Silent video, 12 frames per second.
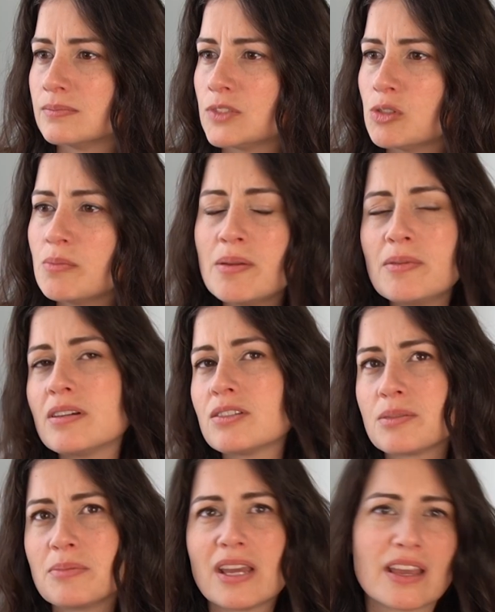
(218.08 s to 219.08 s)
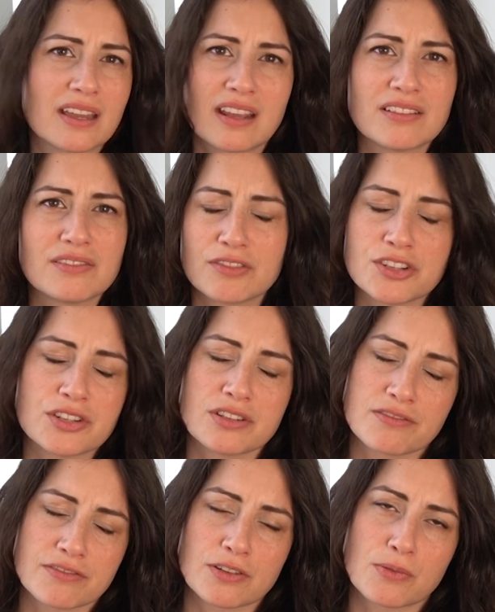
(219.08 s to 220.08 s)
So maybe I'll just be hanging out in
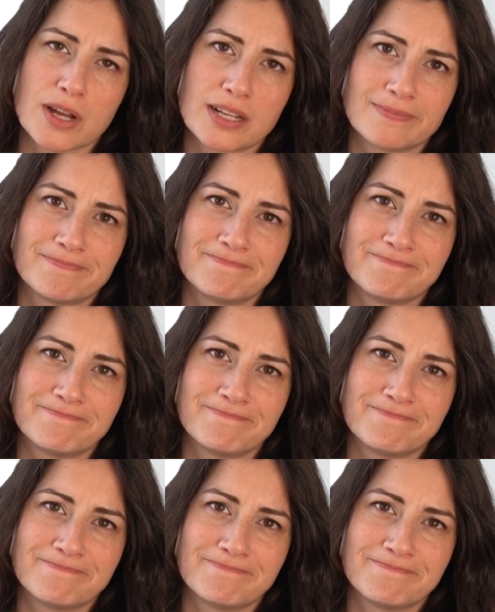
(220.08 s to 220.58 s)
Virginia for a while.